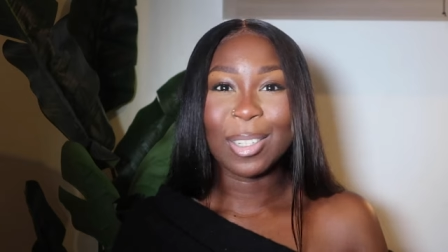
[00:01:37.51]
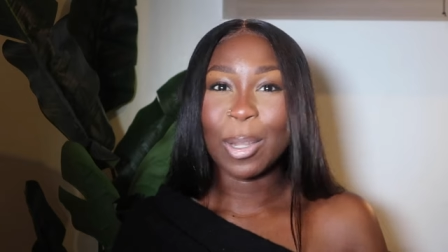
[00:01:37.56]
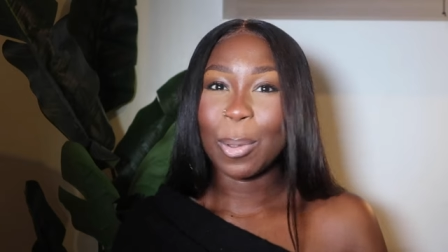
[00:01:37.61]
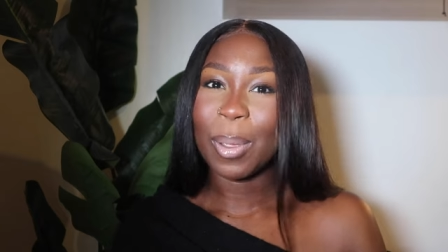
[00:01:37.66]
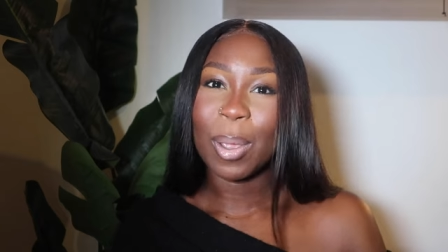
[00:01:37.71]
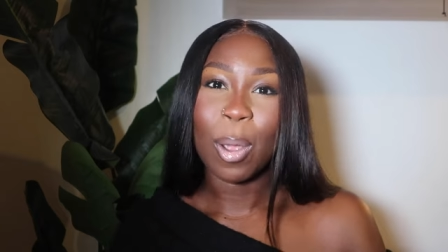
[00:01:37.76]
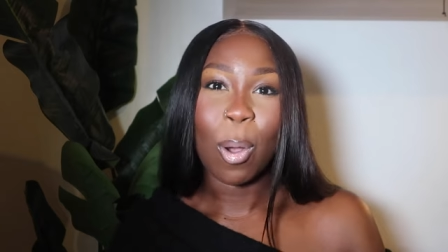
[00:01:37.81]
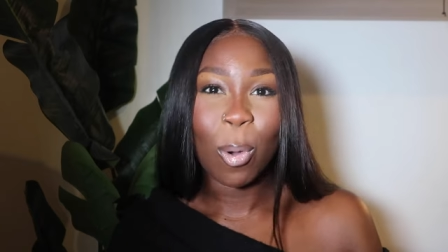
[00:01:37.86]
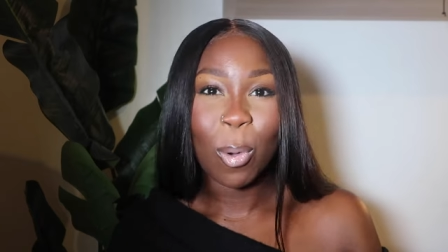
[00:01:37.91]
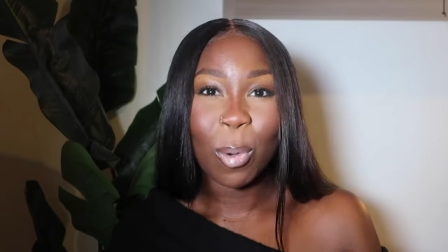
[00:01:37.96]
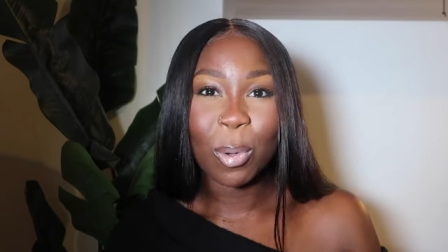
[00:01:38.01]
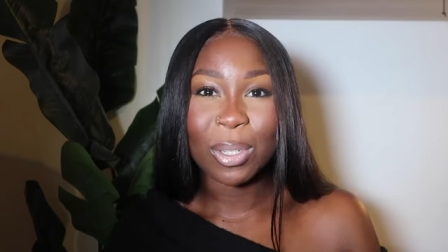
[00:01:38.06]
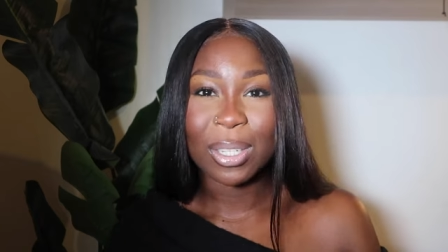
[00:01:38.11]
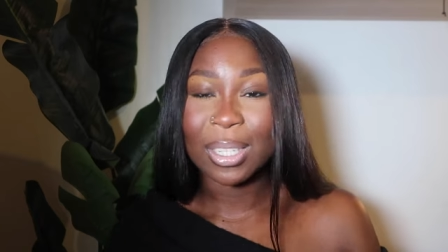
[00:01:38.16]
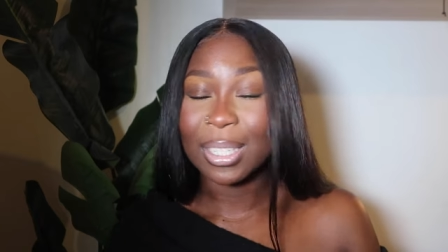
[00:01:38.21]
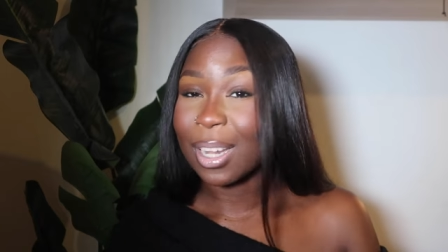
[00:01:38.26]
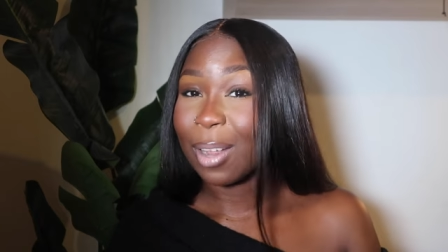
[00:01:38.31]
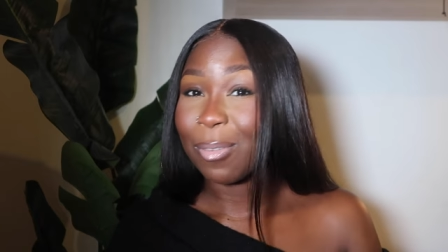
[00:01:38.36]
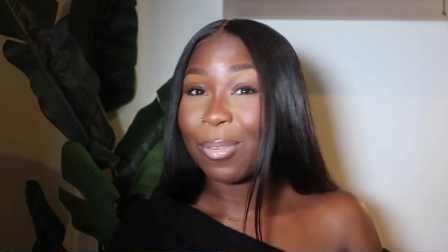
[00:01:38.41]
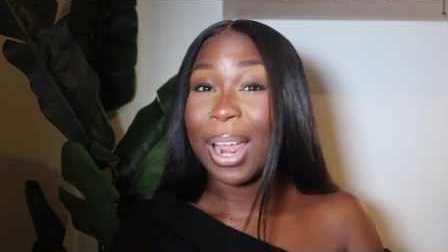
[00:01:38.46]
doing hauls
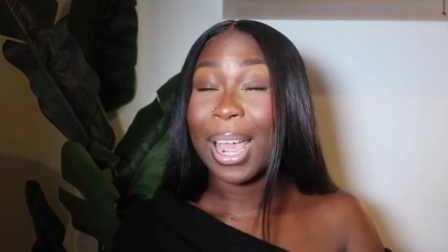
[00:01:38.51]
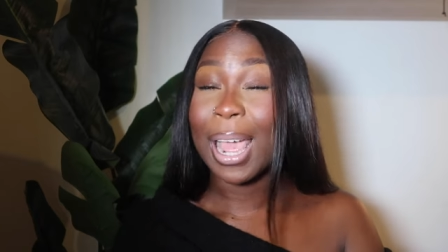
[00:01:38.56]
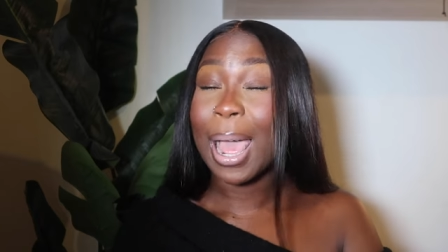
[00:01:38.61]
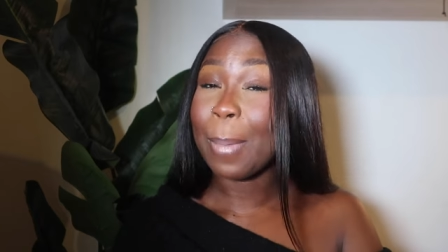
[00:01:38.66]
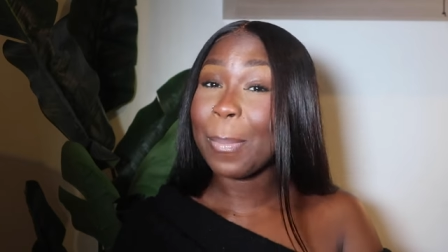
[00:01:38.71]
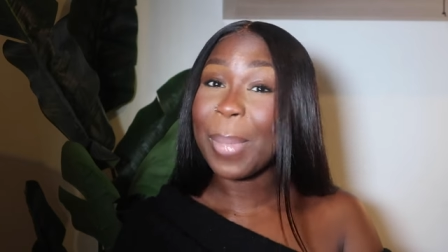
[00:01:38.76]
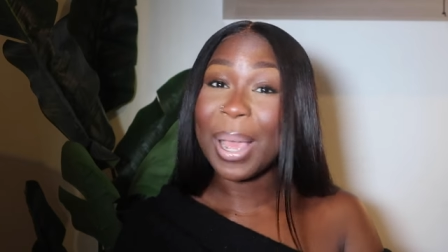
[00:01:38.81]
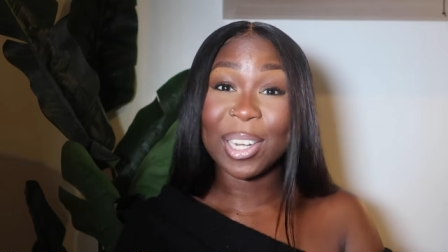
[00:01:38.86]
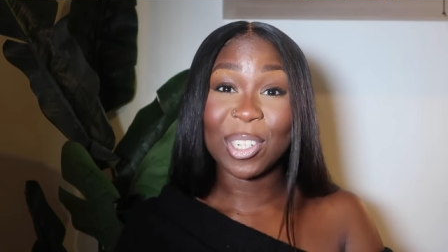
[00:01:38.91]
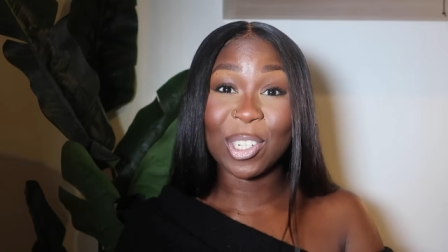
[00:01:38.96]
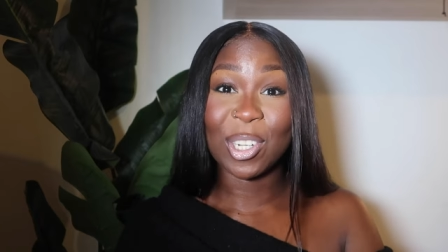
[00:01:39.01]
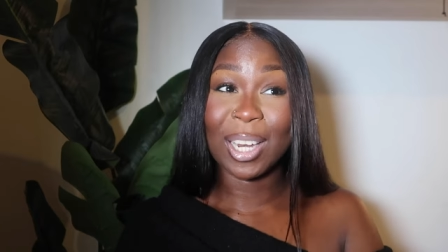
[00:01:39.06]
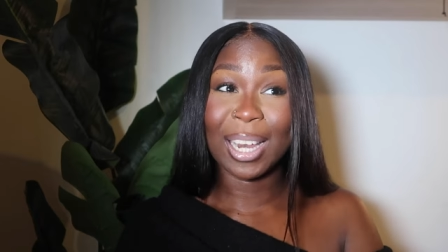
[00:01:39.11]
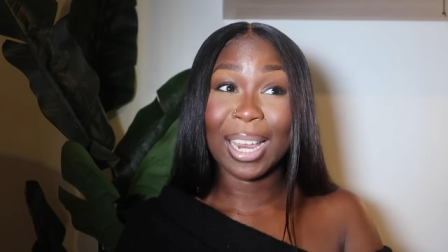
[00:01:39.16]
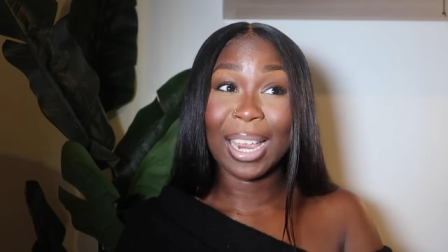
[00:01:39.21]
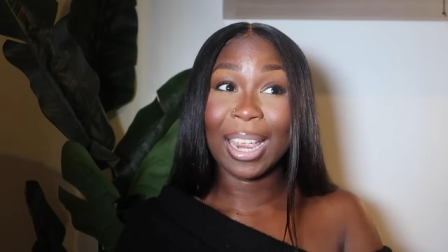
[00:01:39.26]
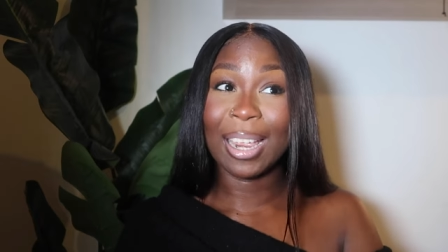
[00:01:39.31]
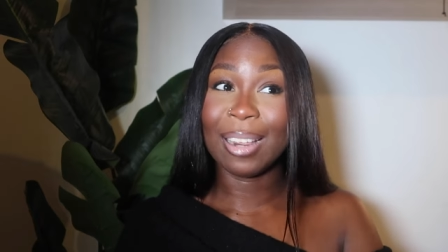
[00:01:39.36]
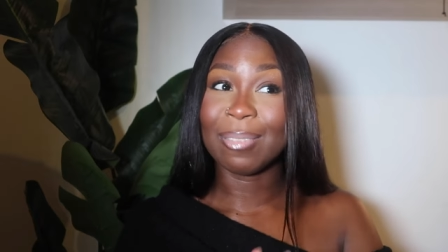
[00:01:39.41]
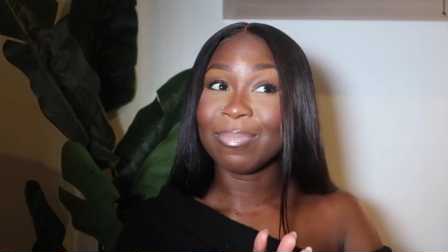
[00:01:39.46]
and stuff. Like I'm
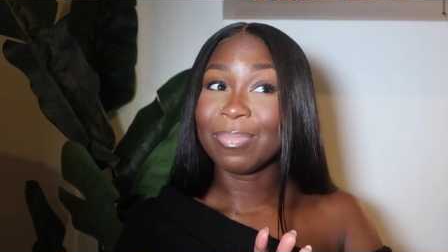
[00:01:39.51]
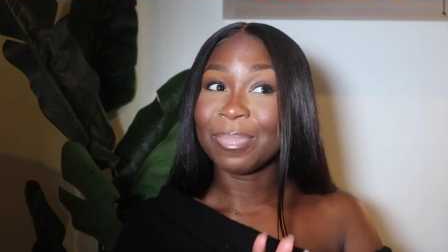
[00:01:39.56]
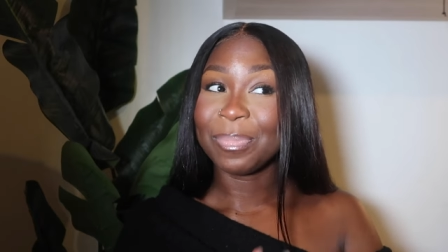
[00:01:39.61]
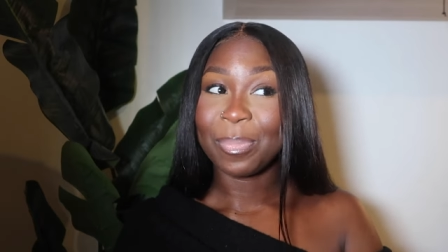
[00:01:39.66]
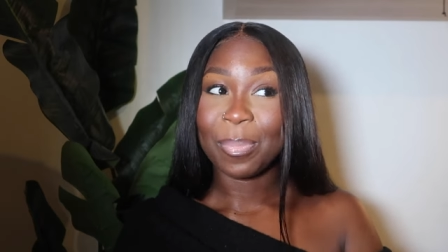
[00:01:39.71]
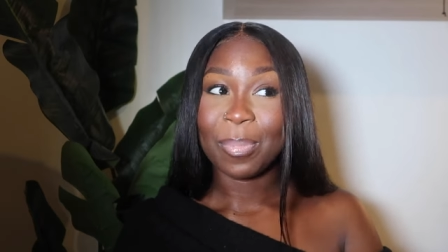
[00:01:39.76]
actually